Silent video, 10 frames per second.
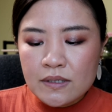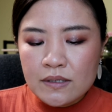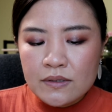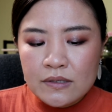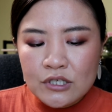
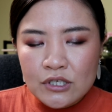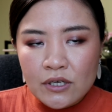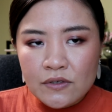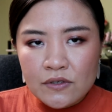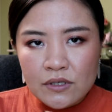is
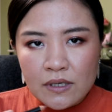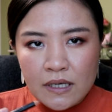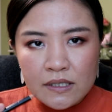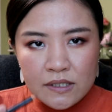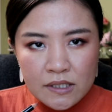just
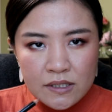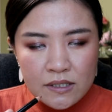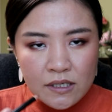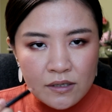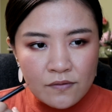
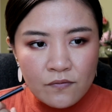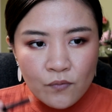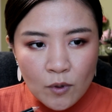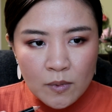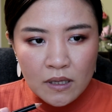existing
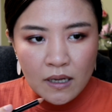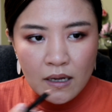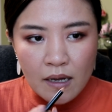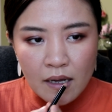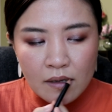
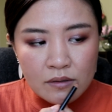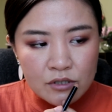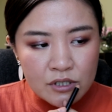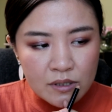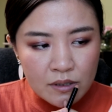formula and
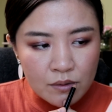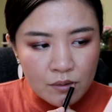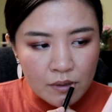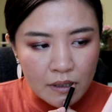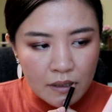she
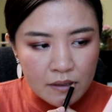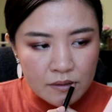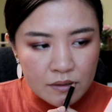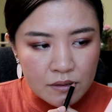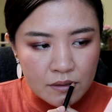
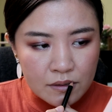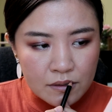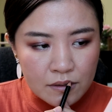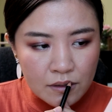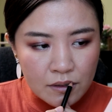create a
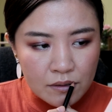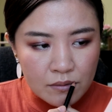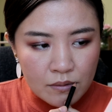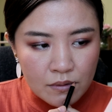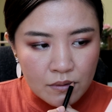shade,
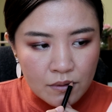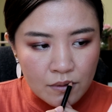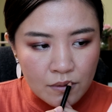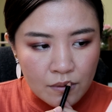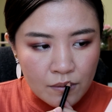
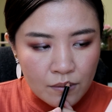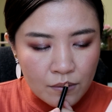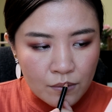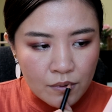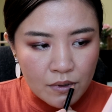
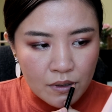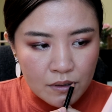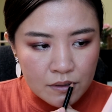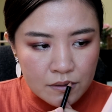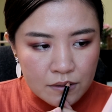
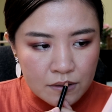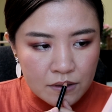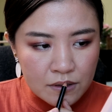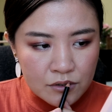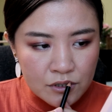or
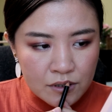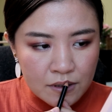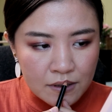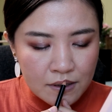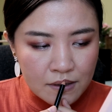did
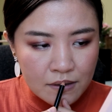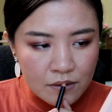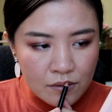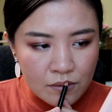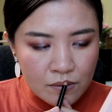she
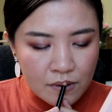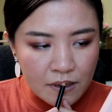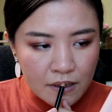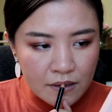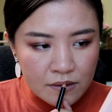
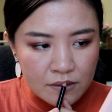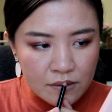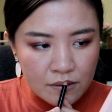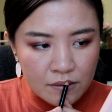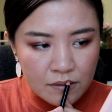create
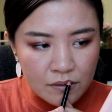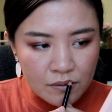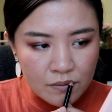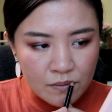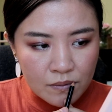a
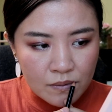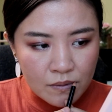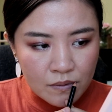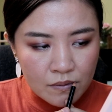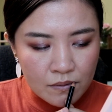new
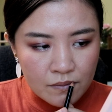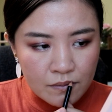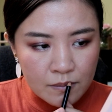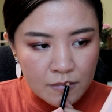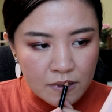
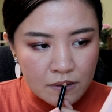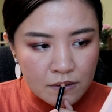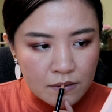formula?